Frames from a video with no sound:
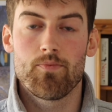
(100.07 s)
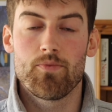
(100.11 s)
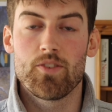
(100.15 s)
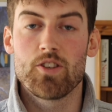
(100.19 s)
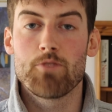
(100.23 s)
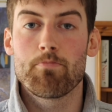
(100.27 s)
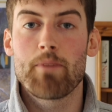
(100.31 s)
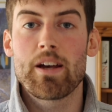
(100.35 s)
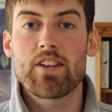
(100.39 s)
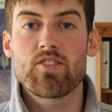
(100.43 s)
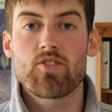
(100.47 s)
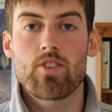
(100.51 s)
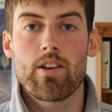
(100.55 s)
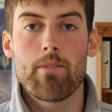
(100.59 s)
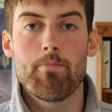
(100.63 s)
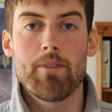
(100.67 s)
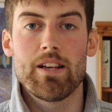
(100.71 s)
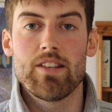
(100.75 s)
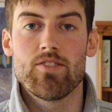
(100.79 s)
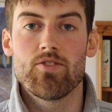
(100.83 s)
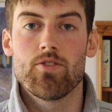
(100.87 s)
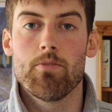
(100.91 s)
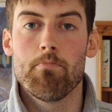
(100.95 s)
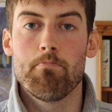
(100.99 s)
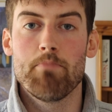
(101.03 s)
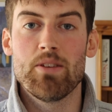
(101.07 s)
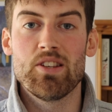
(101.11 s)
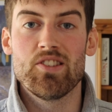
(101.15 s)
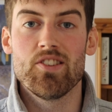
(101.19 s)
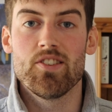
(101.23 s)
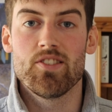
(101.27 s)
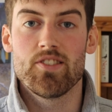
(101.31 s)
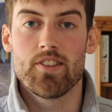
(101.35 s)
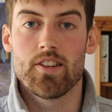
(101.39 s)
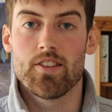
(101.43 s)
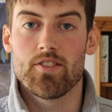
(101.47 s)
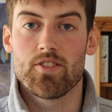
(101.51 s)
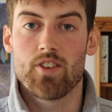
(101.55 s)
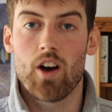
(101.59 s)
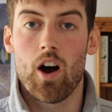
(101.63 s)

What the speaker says: this basically means that businesses